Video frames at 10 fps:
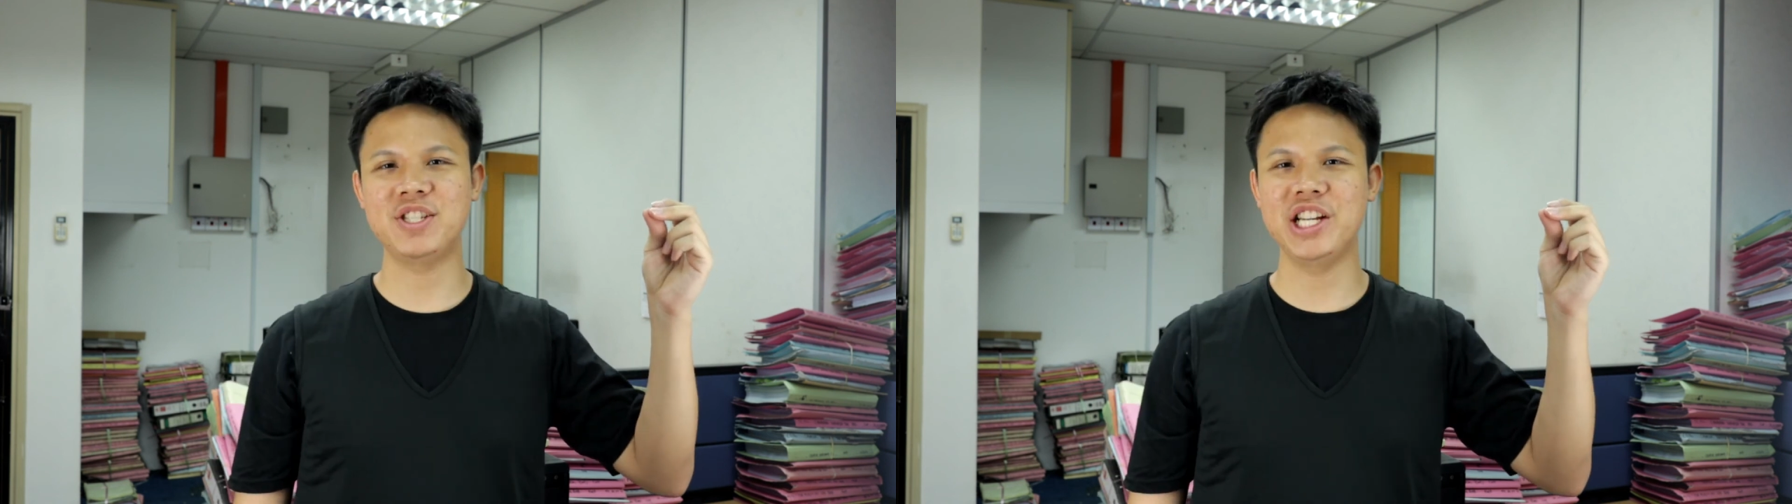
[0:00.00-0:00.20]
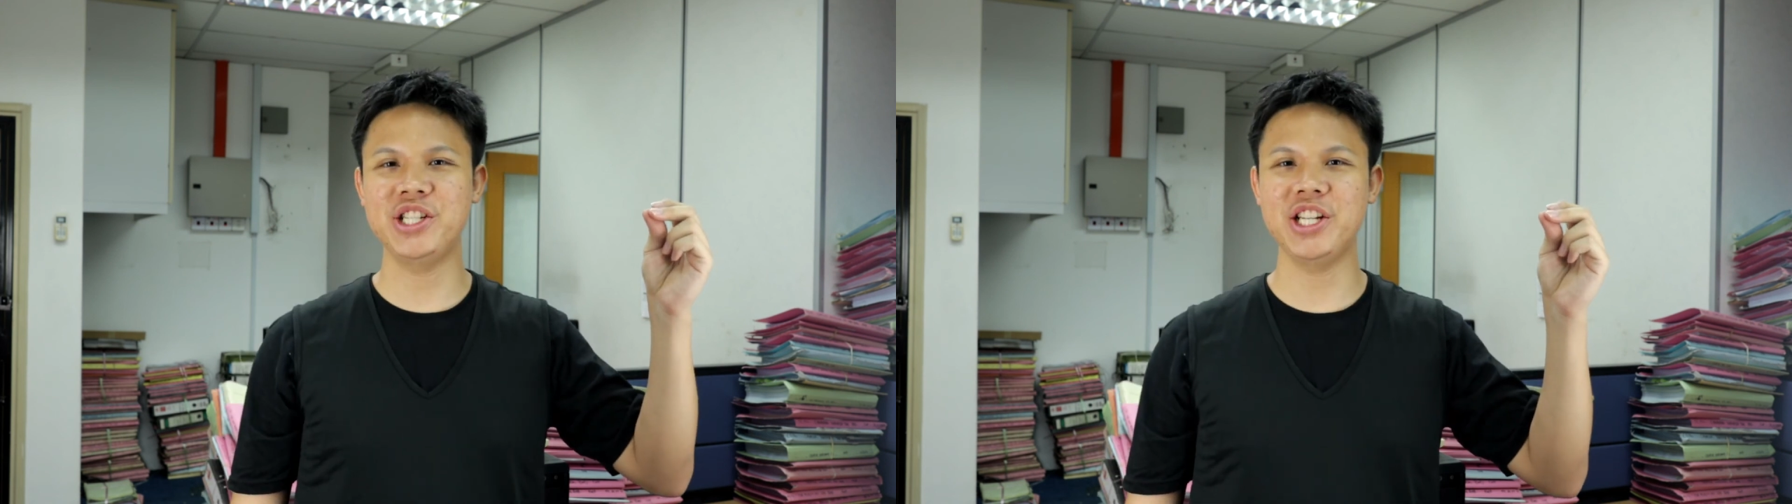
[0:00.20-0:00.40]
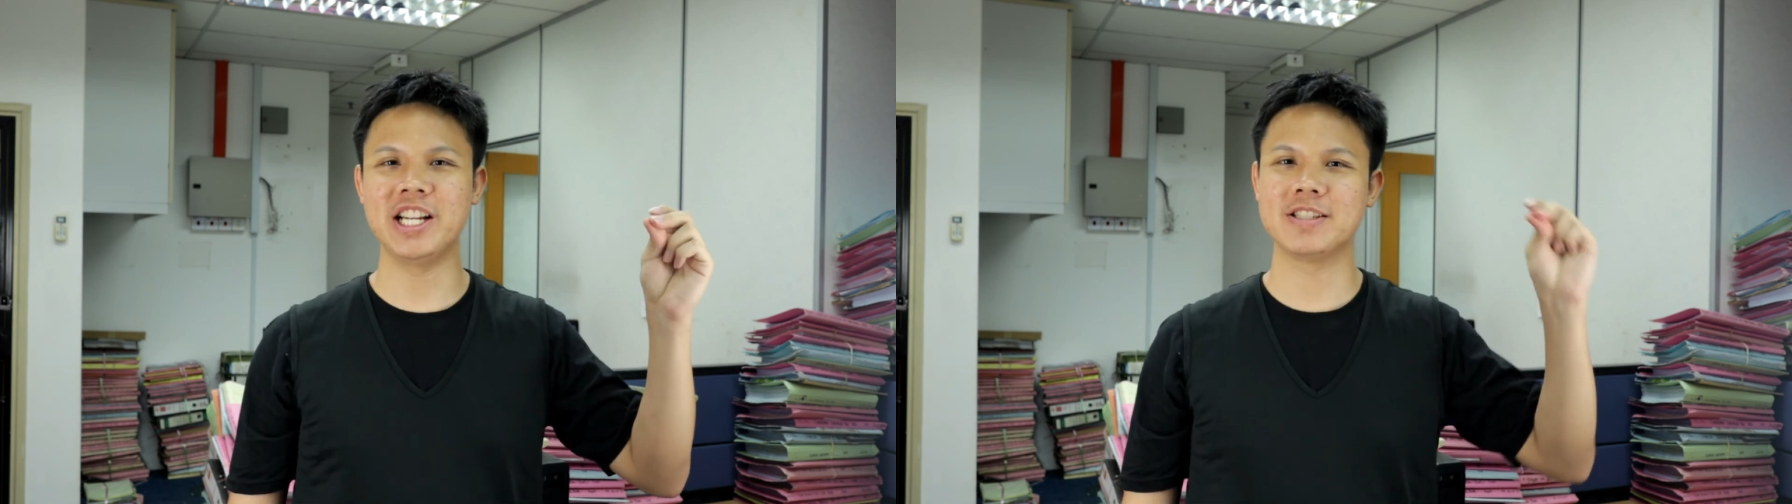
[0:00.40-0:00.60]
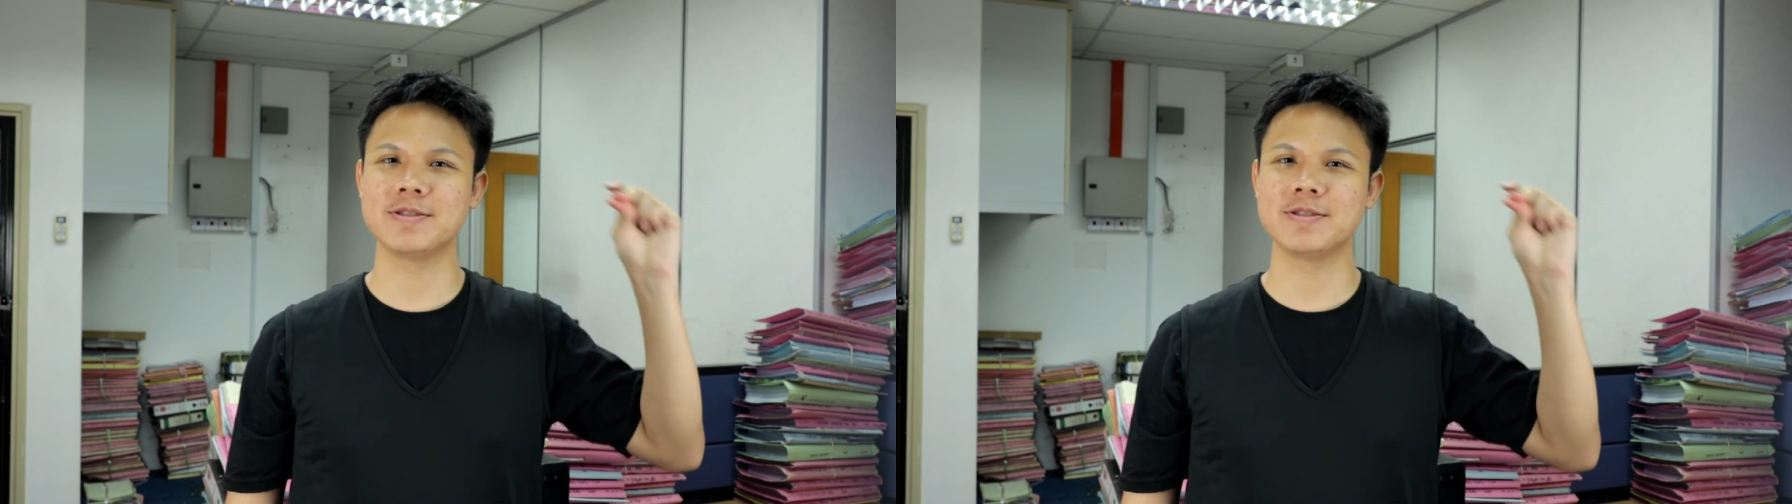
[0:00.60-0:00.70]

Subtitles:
change it.